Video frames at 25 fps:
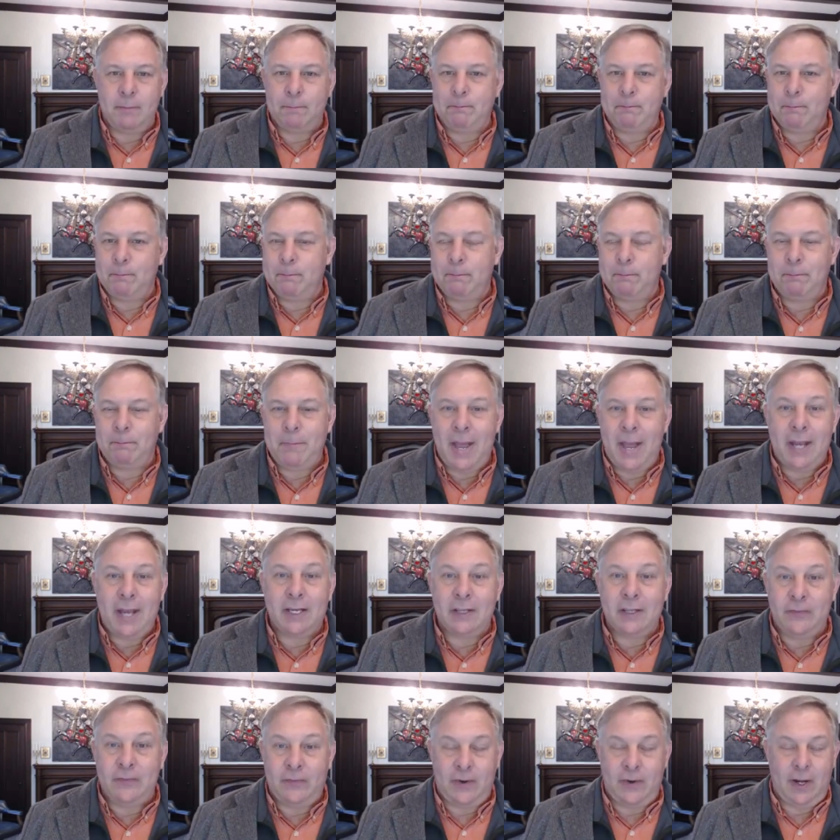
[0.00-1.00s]

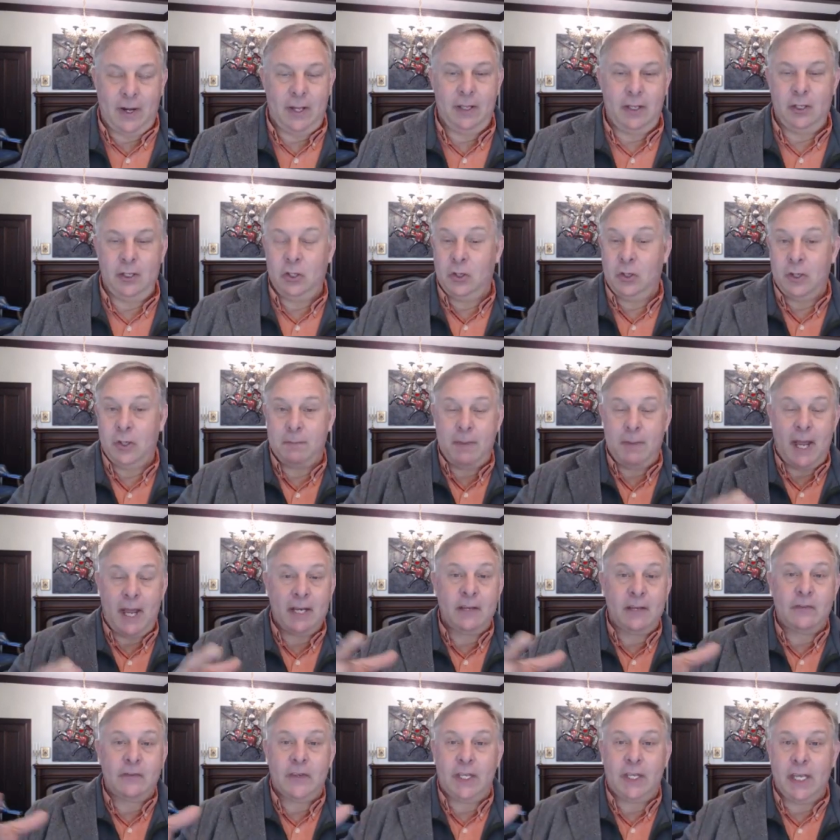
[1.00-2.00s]
Magnify, the
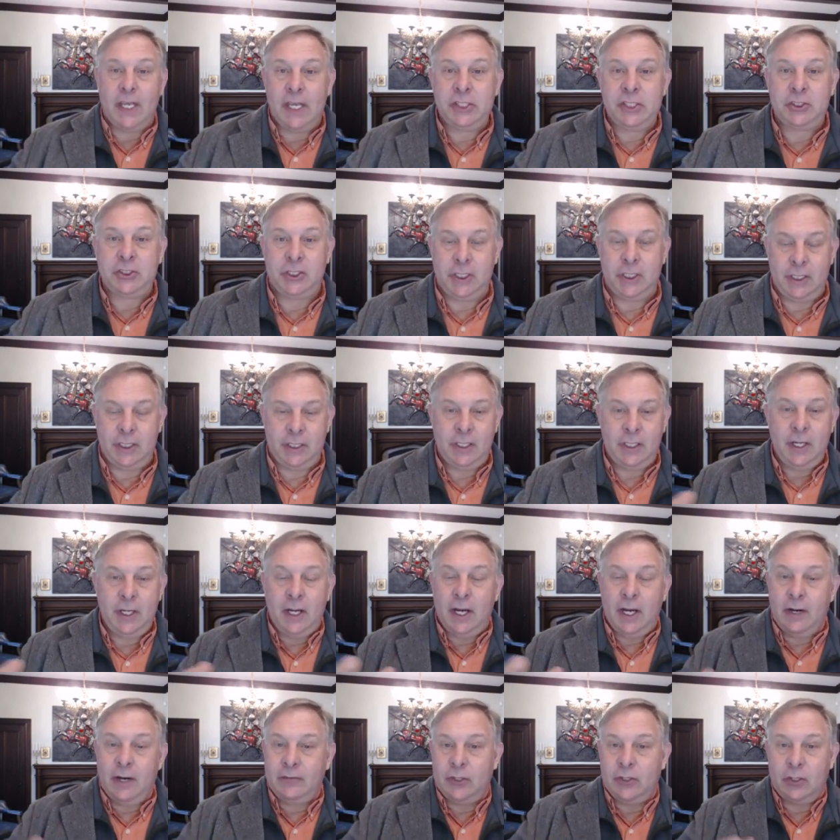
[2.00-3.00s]
magnification
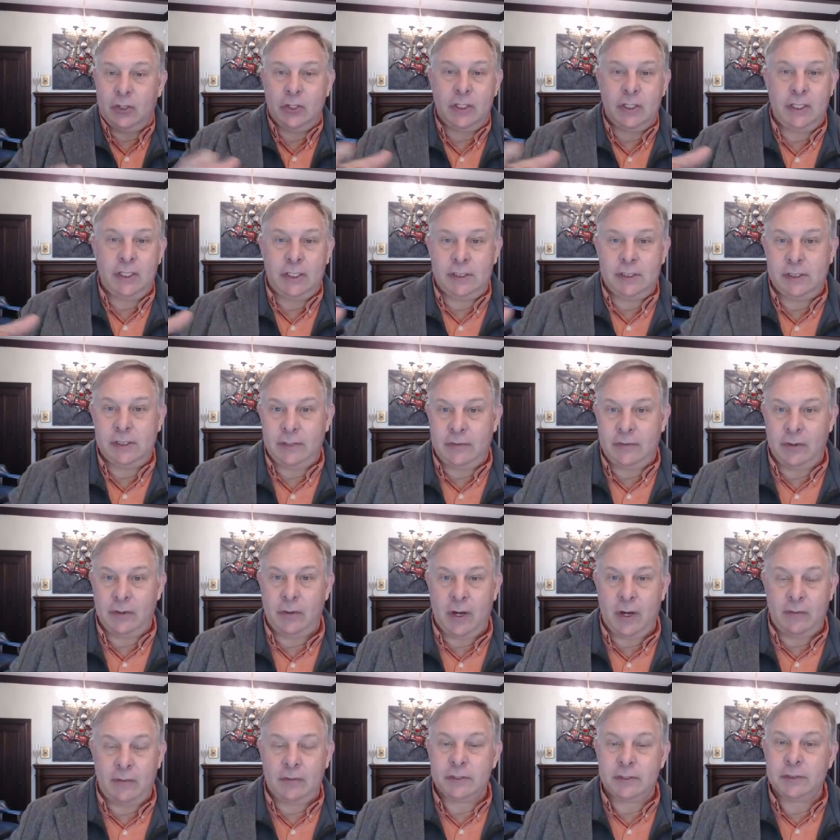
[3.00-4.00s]
of the goodness of
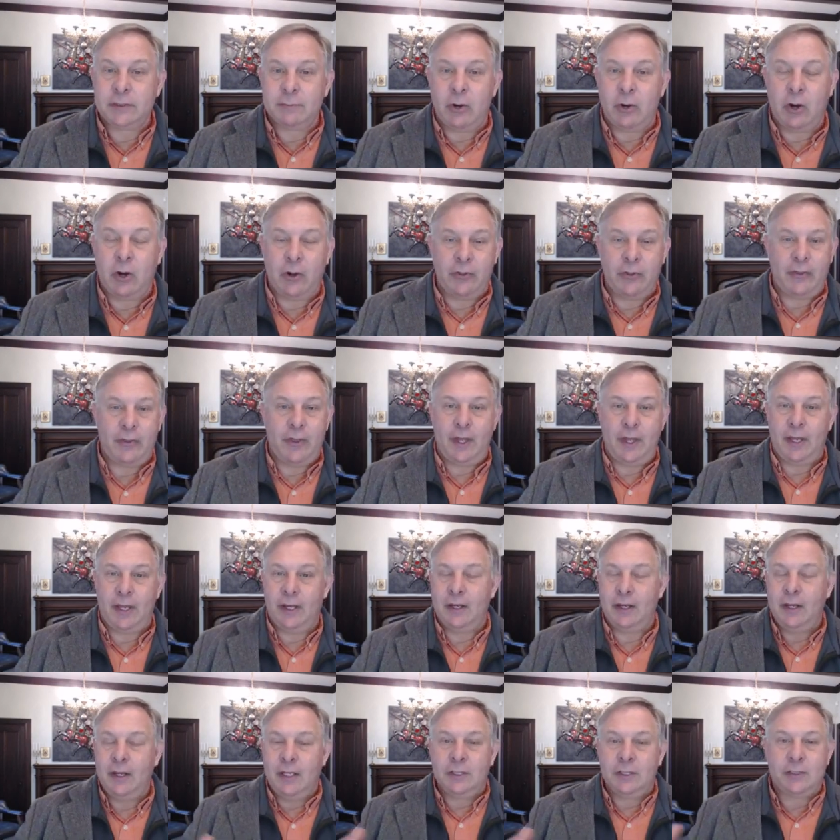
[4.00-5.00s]
a small
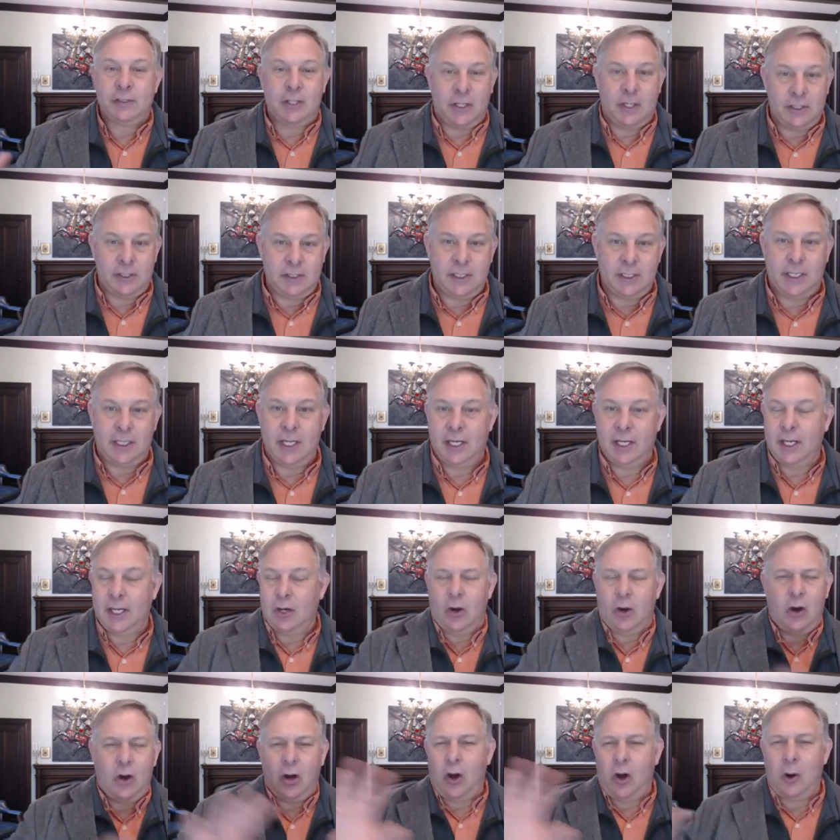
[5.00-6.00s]
thing starts to kick in.
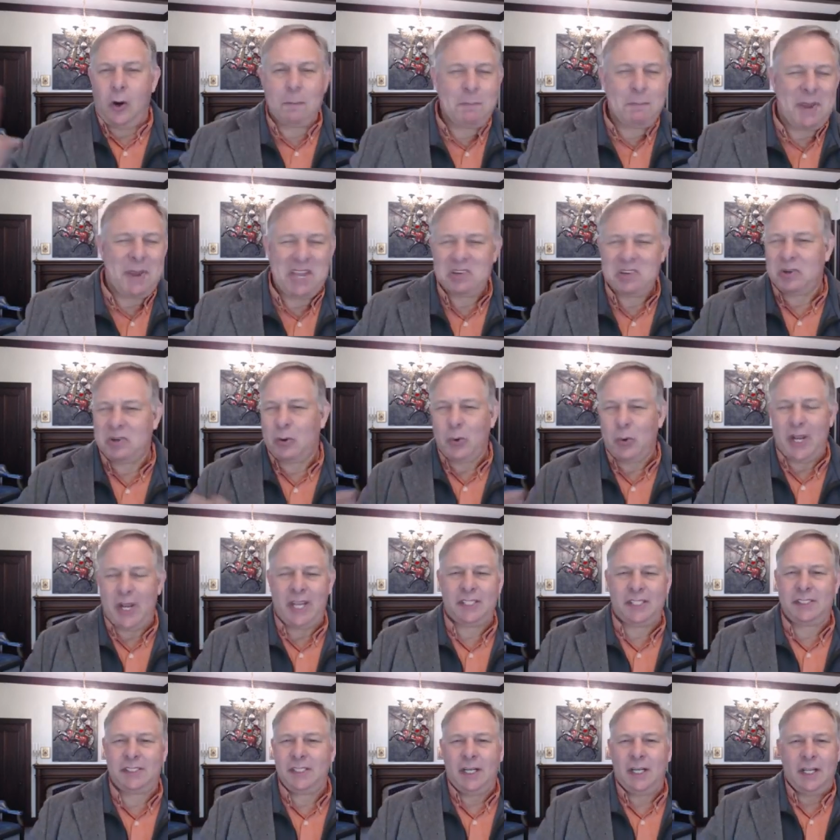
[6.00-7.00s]
All manner of
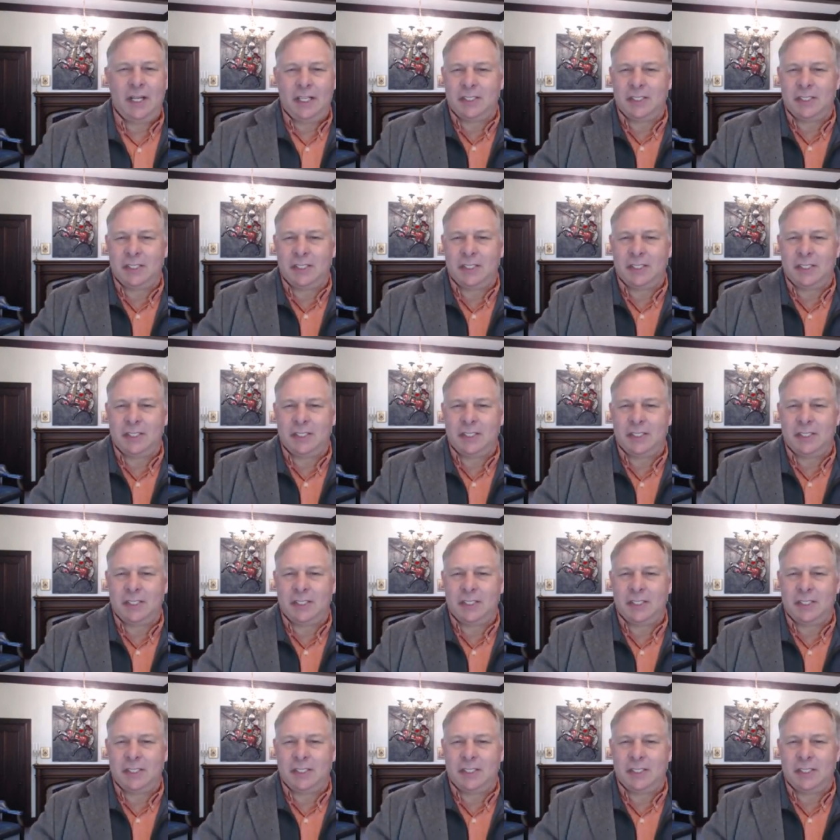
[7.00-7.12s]
ways.